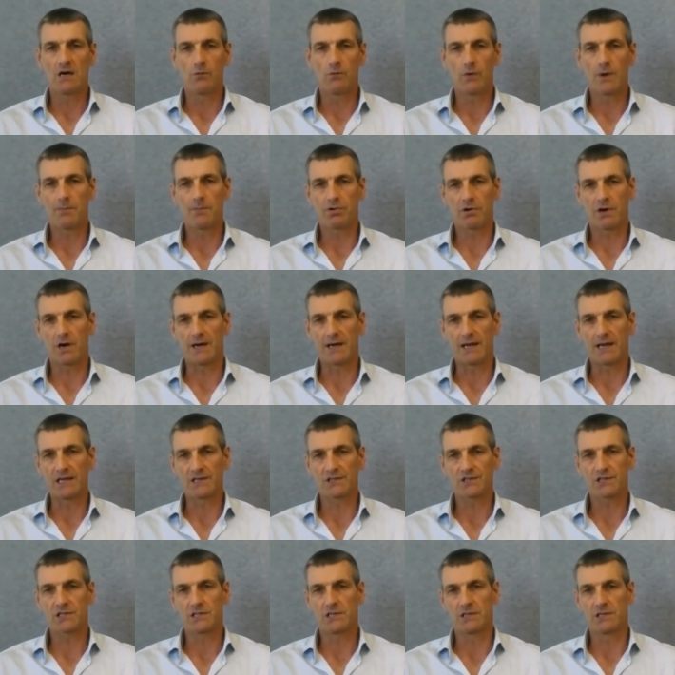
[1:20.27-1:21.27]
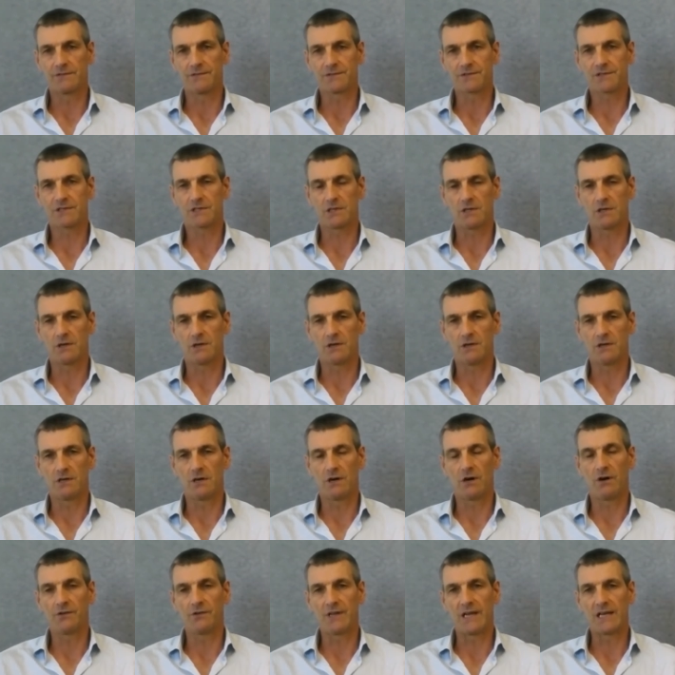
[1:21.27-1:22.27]
We pride ourselves
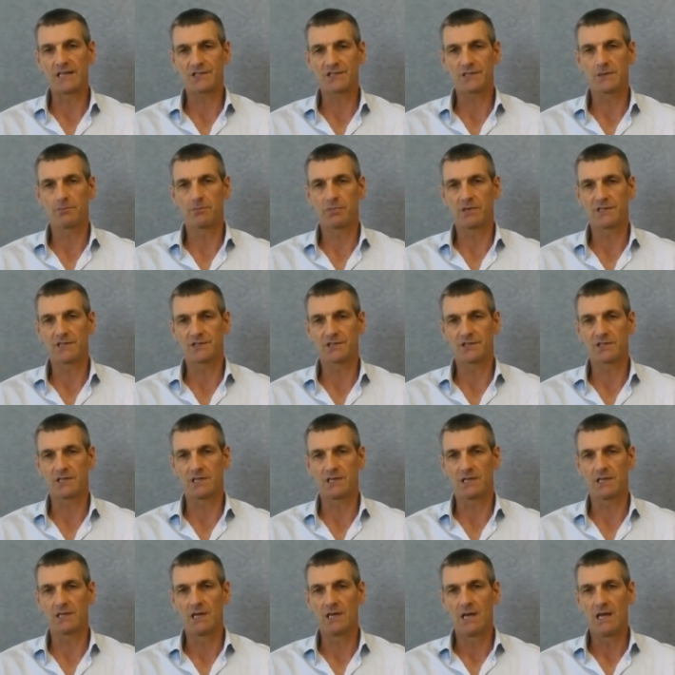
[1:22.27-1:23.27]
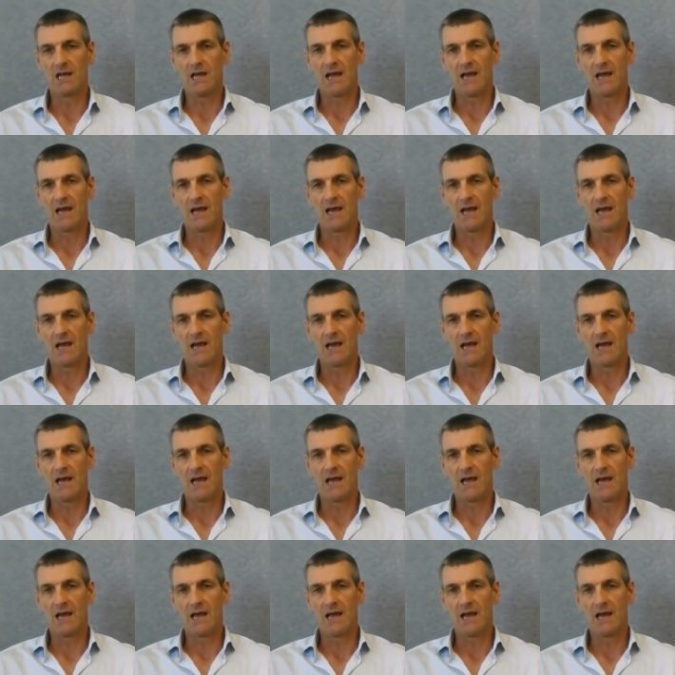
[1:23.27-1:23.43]
on that simplicity